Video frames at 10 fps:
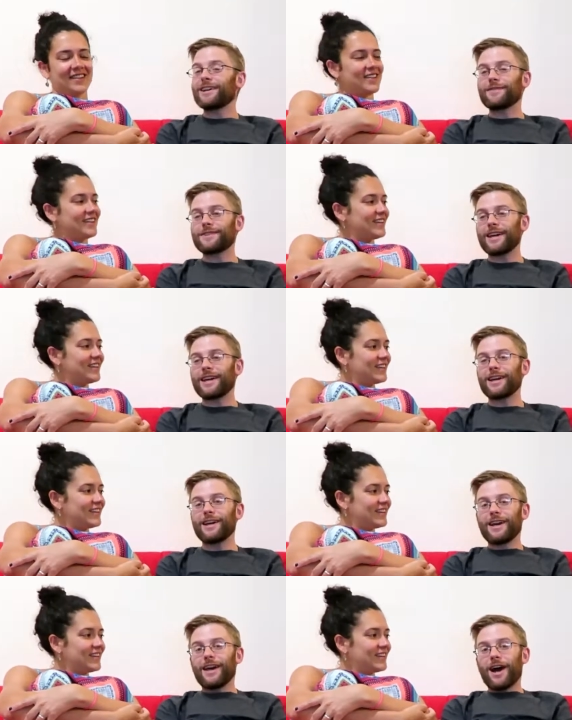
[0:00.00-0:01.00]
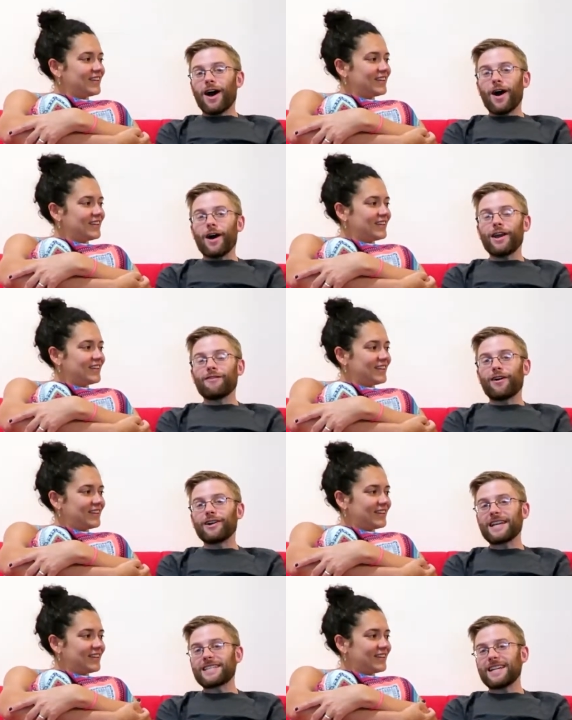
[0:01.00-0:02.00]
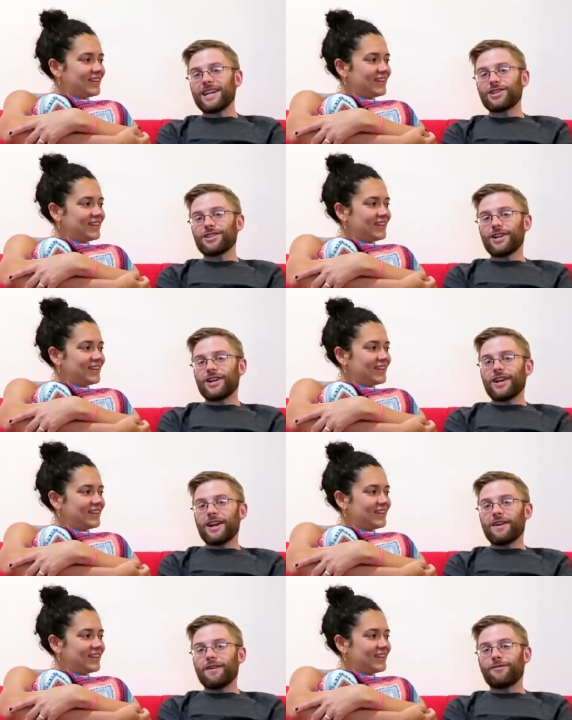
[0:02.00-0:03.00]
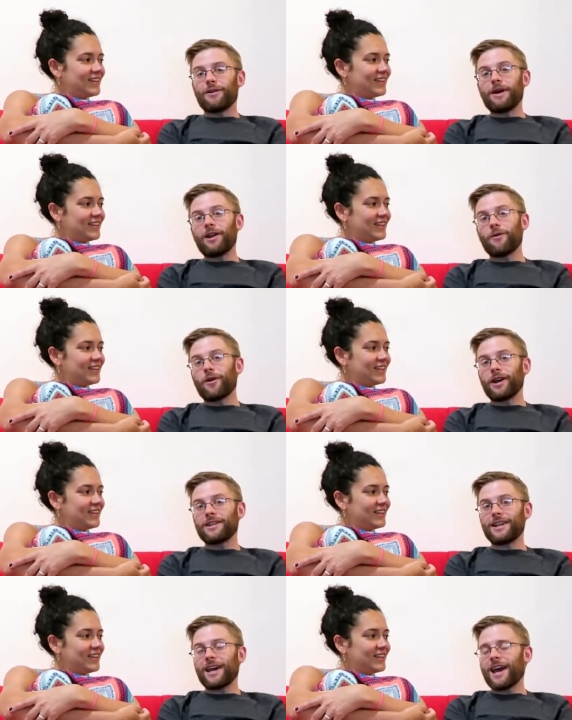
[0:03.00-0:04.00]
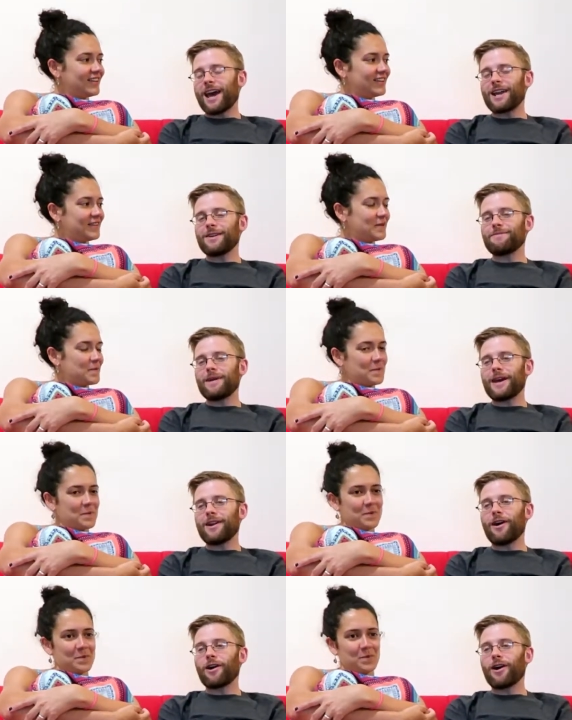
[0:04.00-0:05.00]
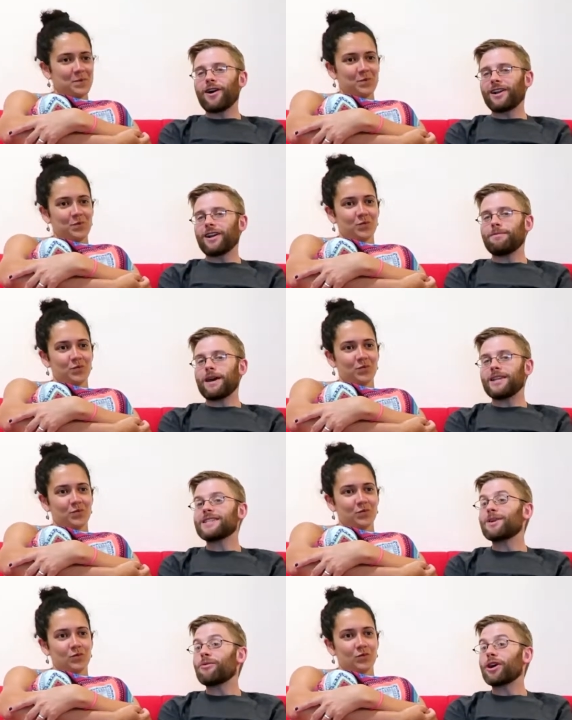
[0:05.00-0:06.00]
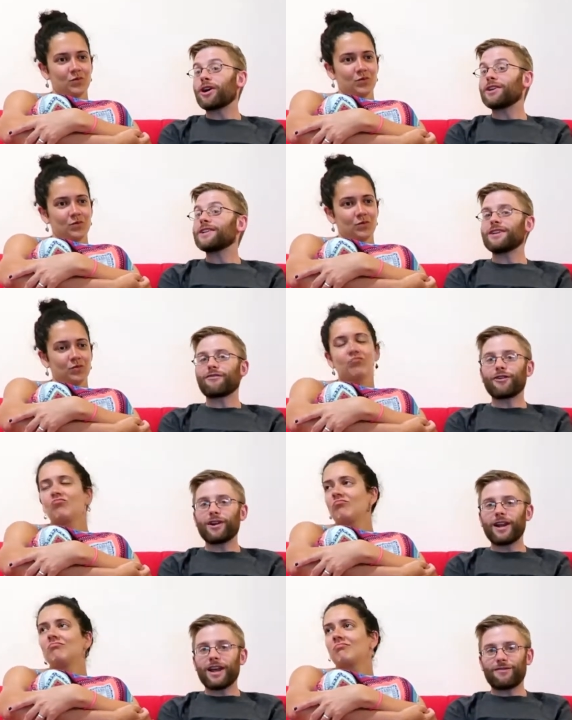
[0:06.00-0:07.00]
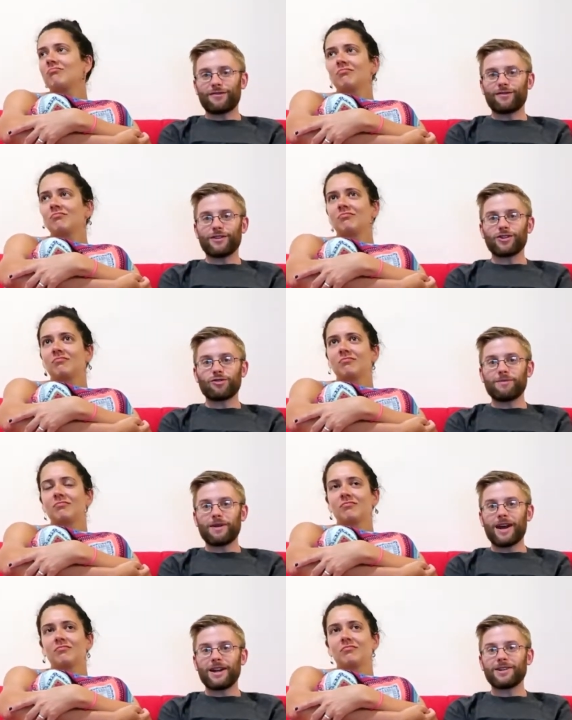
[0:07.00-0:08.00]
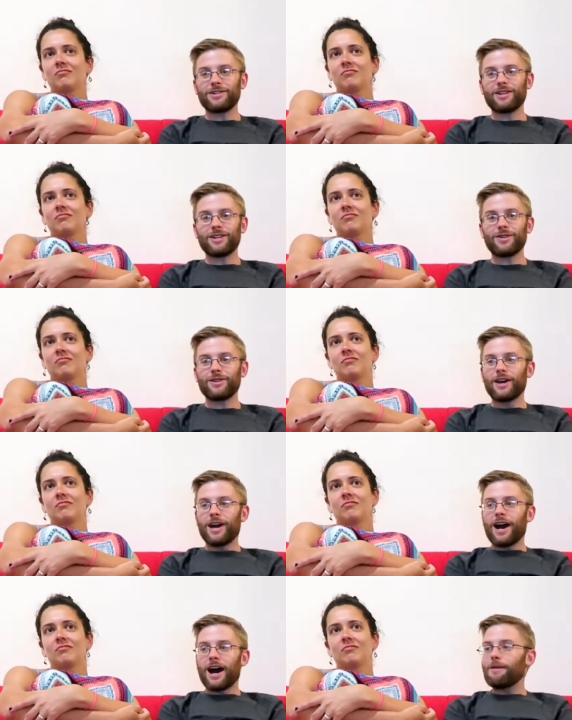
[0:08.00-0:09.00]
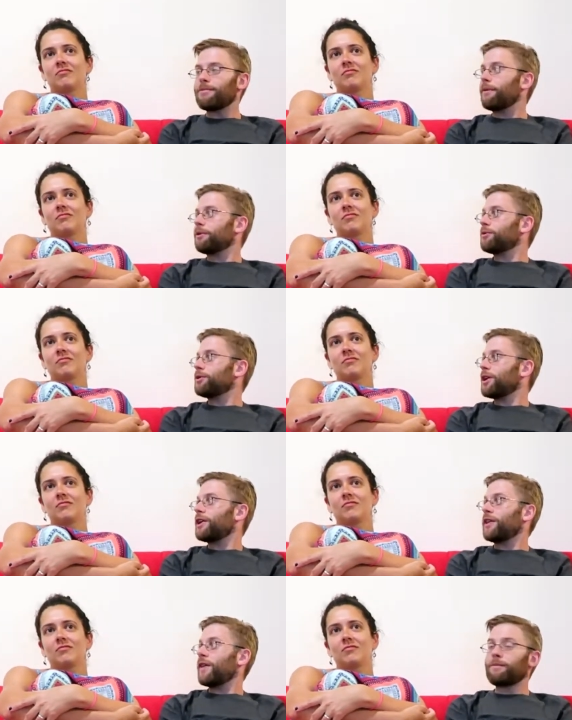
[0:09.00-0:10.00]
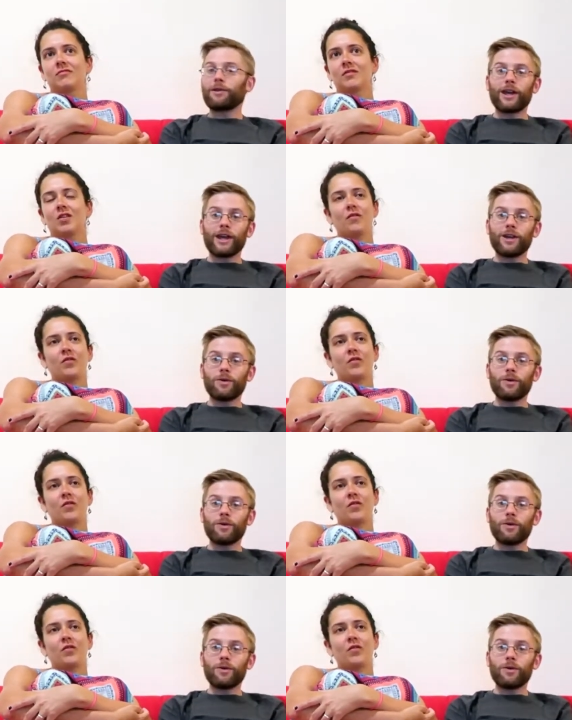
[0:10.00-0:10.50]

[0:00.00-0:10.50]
Speaker 1: and saying uh, if our destination from Hanoi today hadn't been Hong Kong and had been somewhere different, if this trip had continued, I probably would have gotten on that plane